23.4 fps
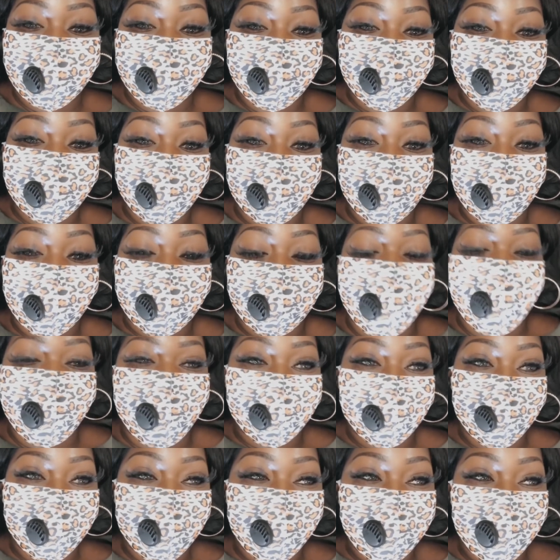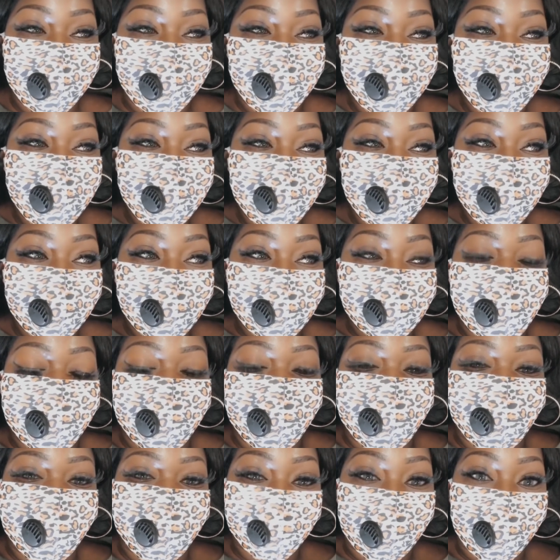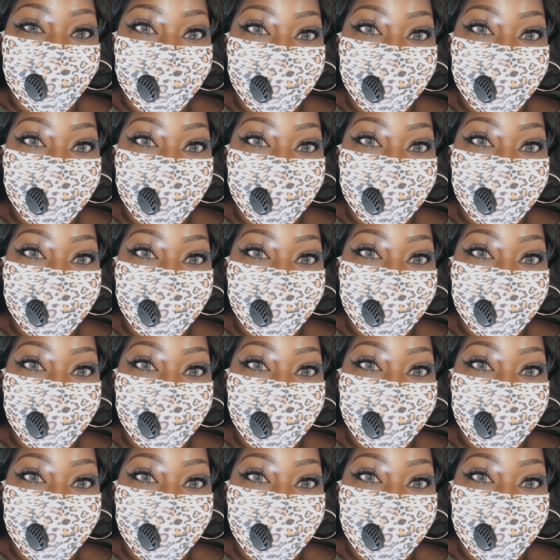like, sharp